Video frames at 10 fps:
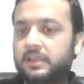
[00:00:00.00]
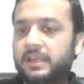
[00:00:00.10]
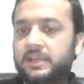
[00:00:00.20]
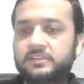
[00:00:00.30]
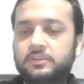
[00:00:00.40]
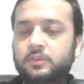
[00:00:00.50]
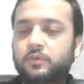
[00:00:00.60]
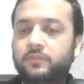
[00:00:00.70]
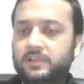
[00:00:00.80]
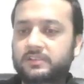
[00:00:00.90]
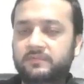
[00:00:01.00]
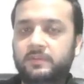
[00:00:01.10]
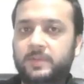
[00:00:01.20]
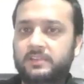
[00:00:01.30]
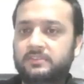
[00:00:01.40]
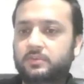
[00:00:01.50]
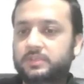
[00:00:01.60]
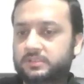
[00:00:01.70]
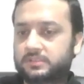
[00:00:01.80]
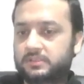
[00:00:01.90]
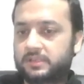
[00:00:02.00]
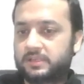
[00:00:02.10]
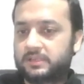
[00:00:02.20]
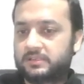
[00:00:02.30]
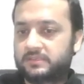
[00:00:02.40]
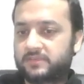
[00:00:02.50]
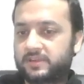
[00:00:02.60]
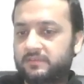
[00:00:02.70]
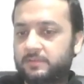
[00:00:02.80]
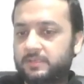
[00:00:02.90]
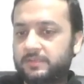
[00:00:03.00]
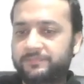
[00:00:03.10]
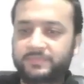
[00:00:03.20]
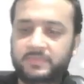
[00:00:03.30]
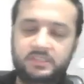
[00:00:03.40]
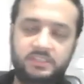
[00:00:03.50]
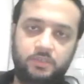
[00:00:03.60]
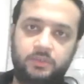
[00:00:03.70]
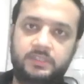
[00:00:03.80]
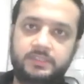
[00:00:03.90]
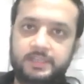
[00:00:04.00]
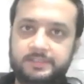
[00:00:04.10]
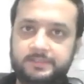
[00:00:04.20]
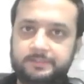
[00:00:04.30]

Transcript: hence no flux will pass through this, hence phi will be 0 in this case.